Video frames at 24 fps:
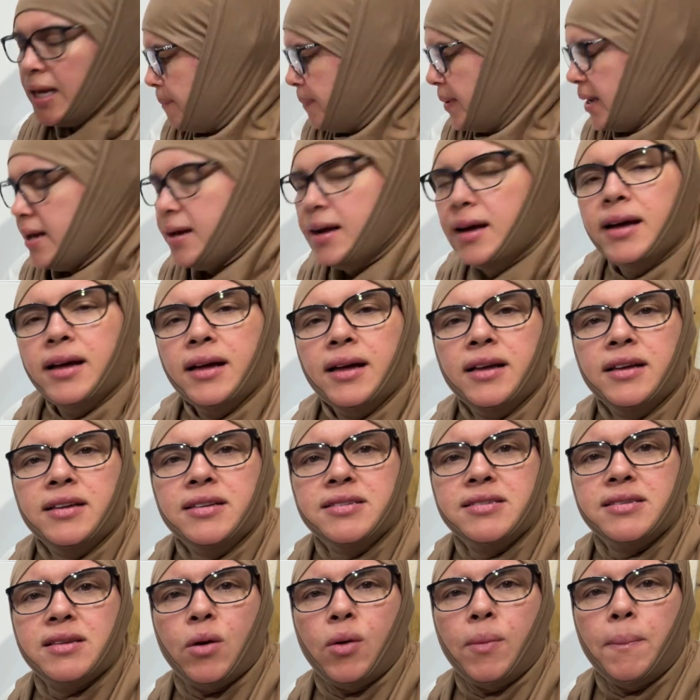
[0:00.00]

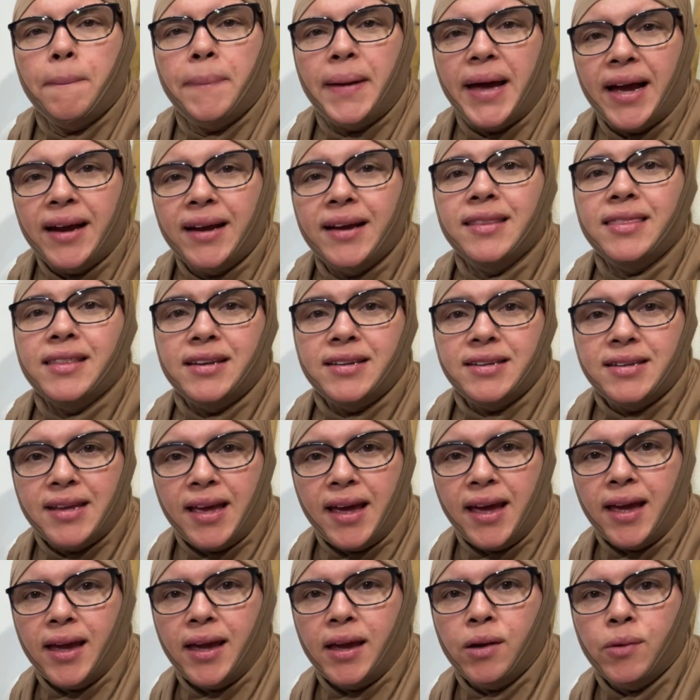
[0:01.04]
because back in the
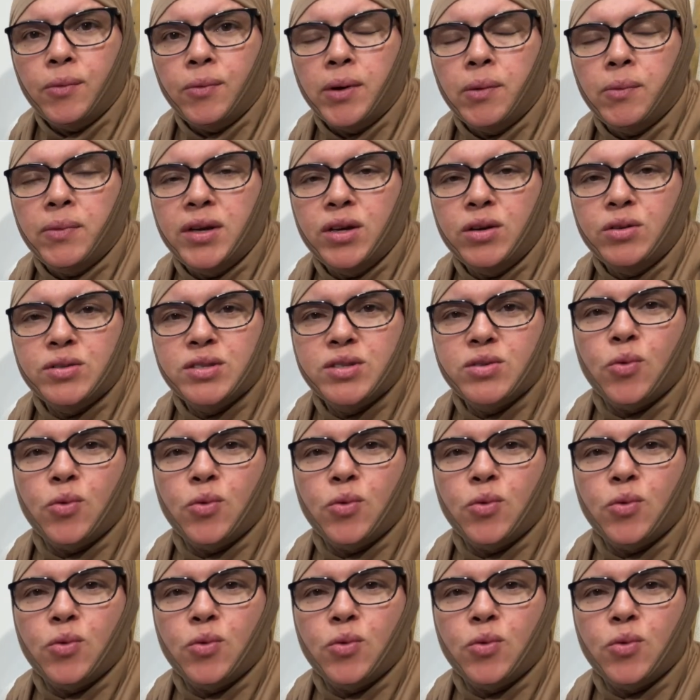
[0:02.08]
day when we used to